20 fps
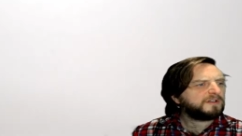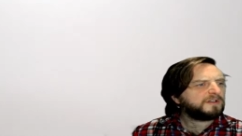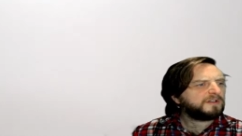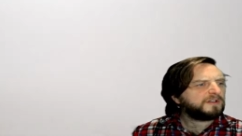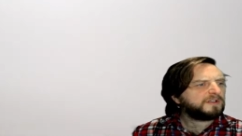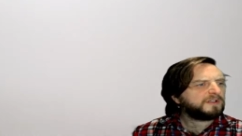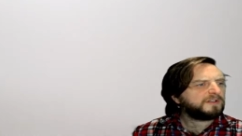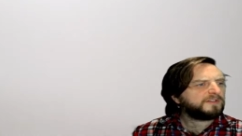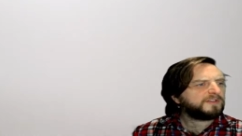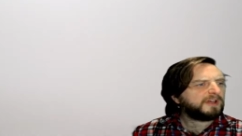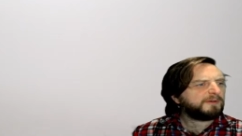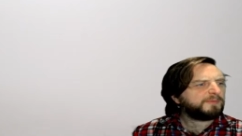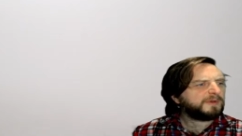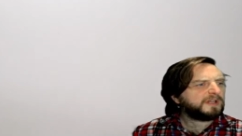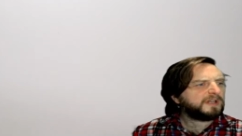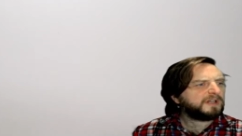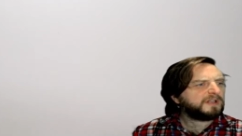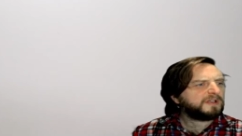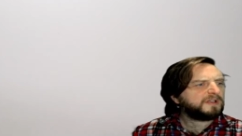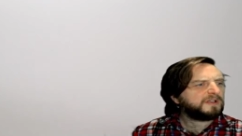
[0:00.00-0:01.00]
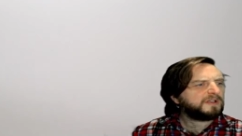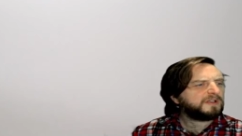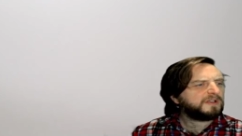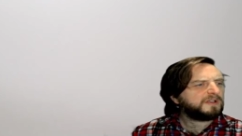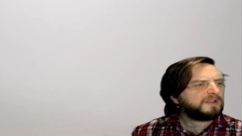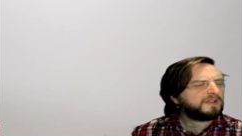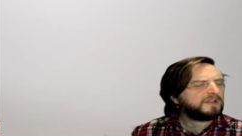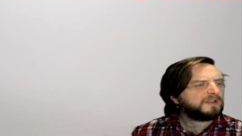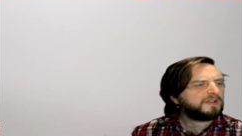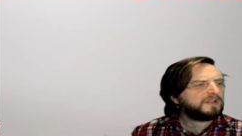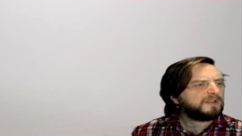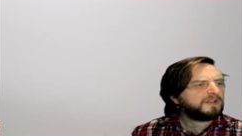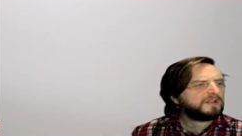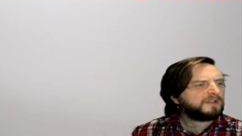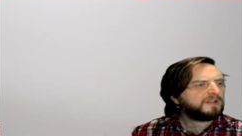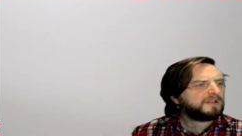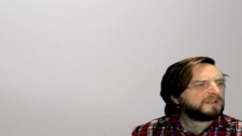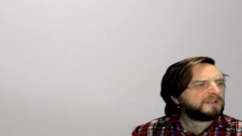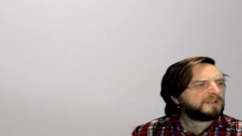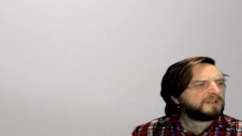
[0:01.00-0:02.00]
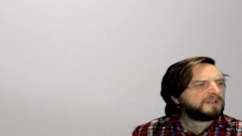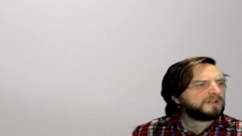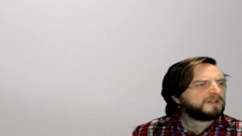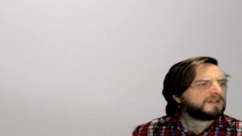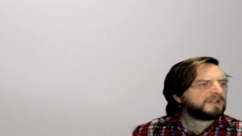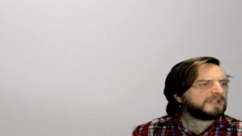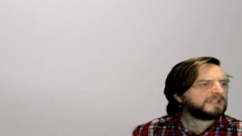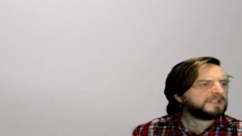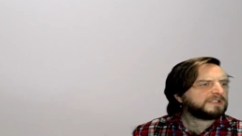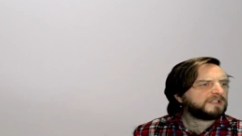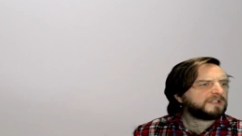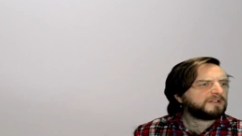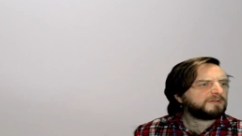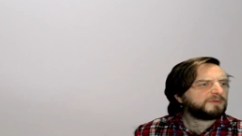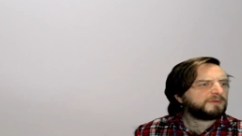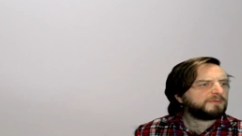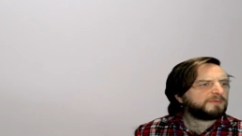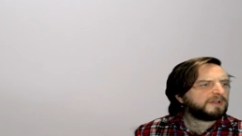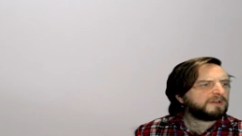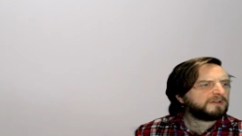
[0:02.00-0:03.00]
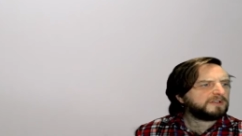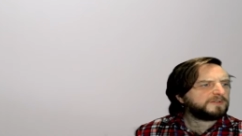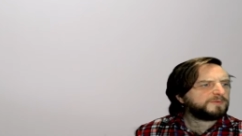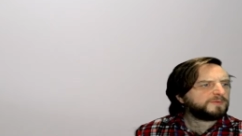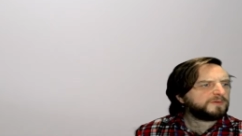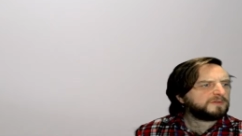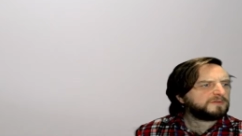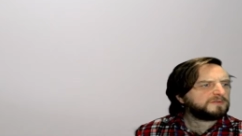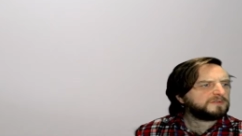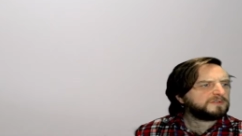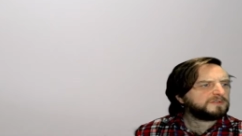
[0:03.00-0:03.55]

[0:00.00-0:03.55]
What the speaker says: is that better? That's a little bit better, I suppose.